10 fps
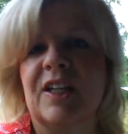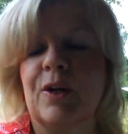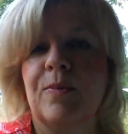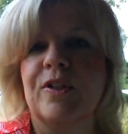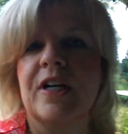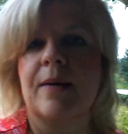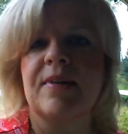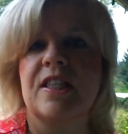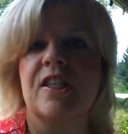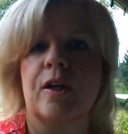more time
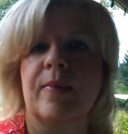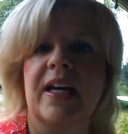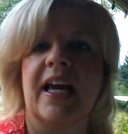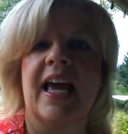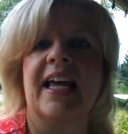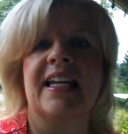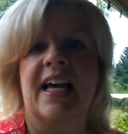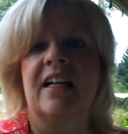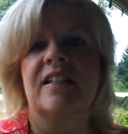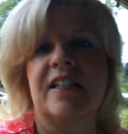consuming,
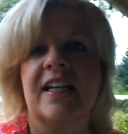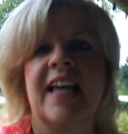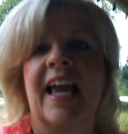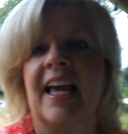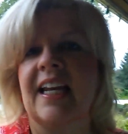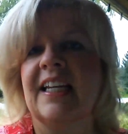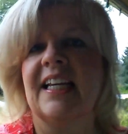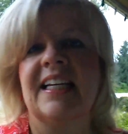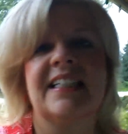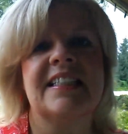and algae again
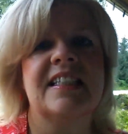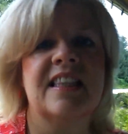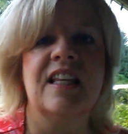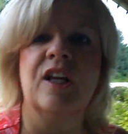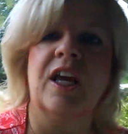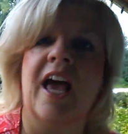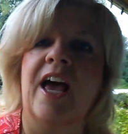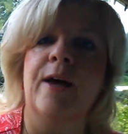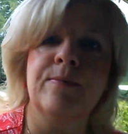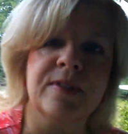is the
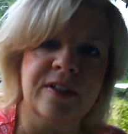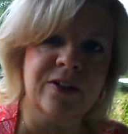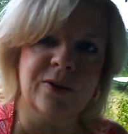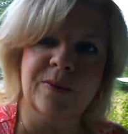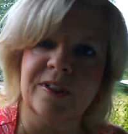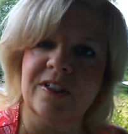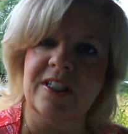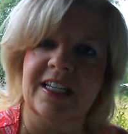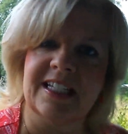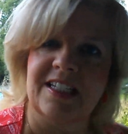absolute
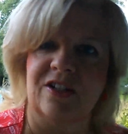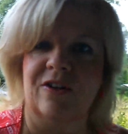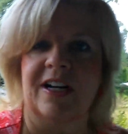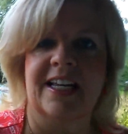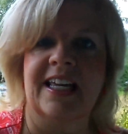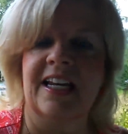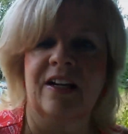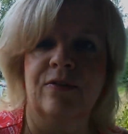worst thing to try to get out